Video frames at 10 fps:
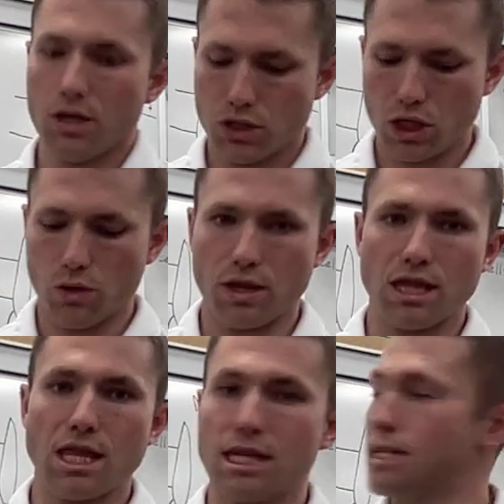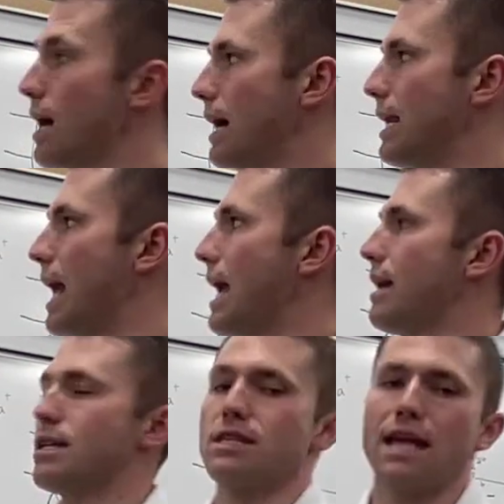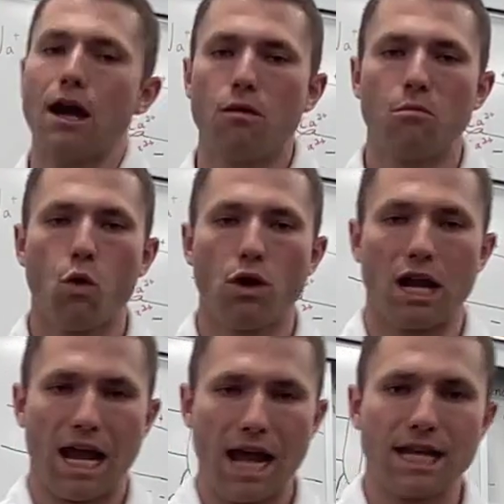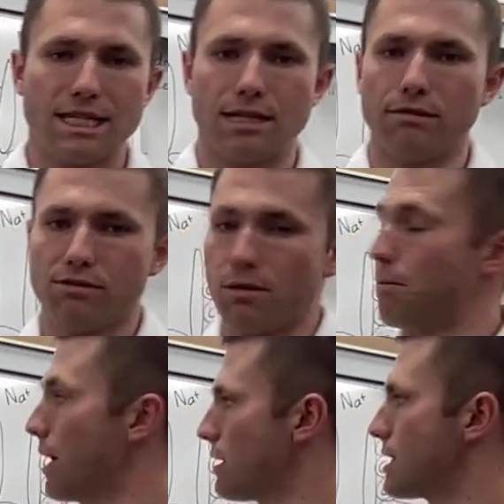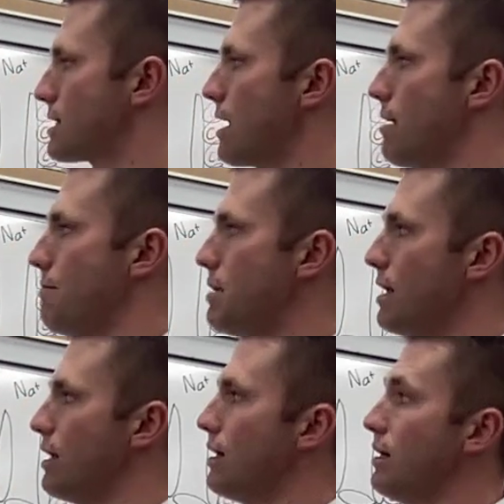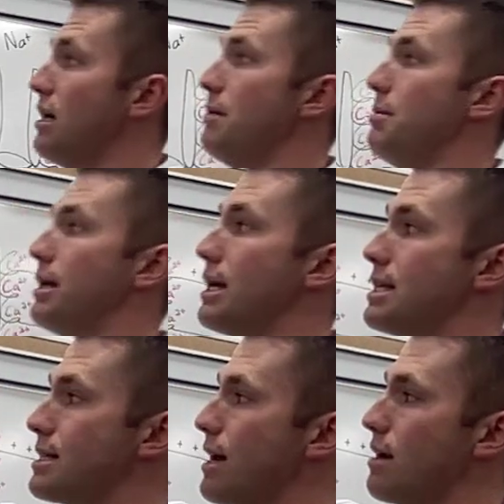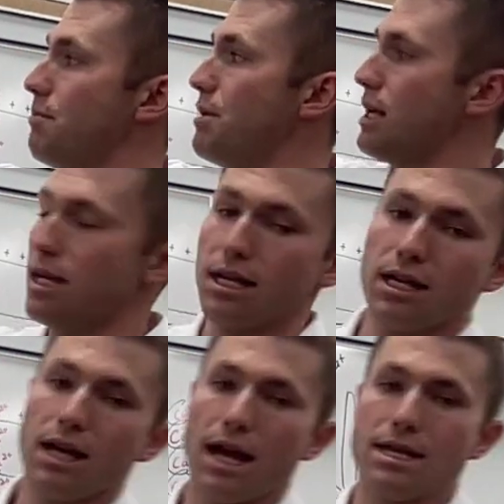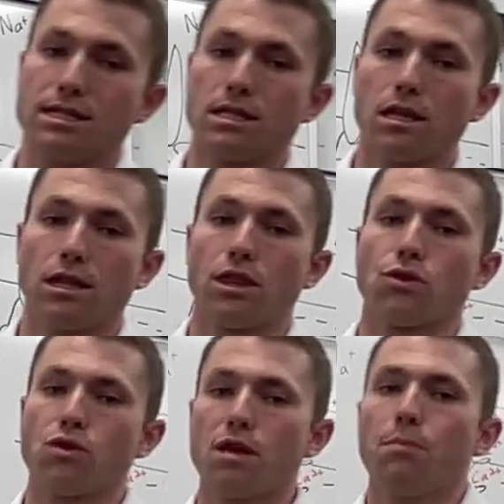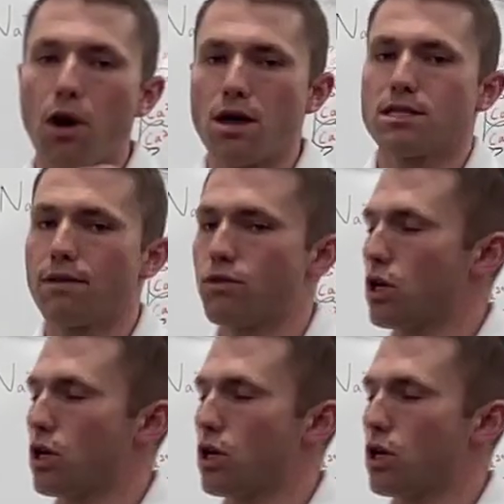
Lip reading: So side A is now more negative compared to side B, because side B has 3 positively